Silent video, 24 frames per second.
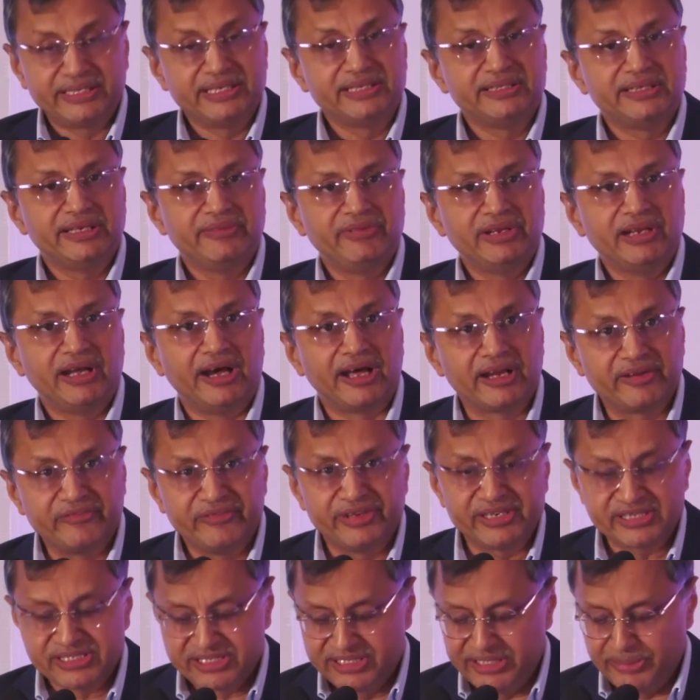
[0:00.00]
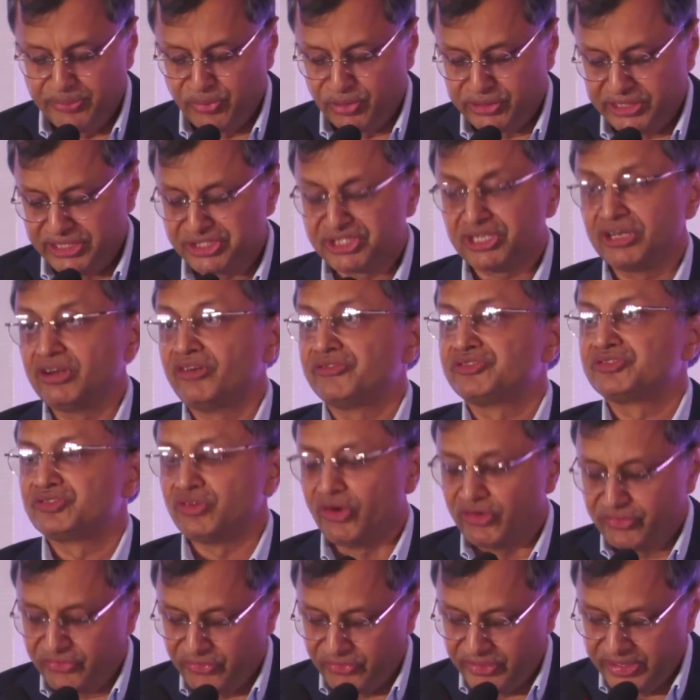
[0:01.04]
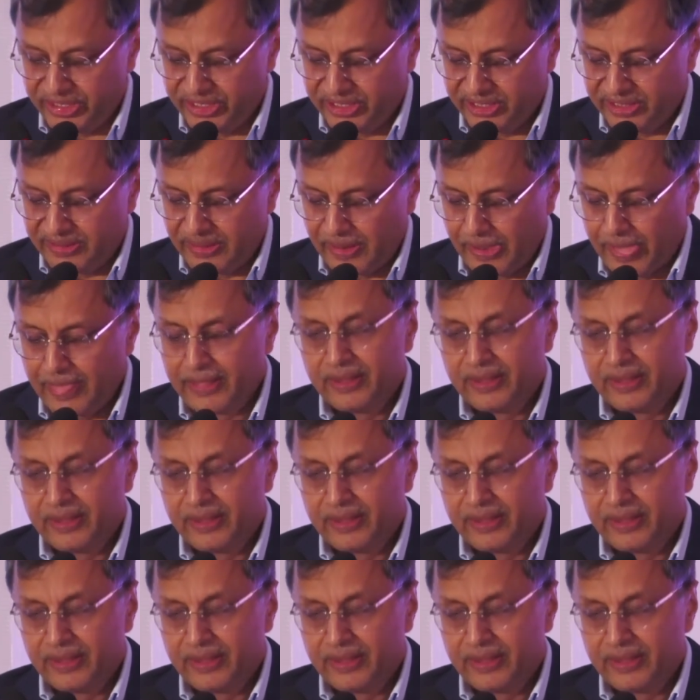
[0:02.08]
think they will harvest the potential of software.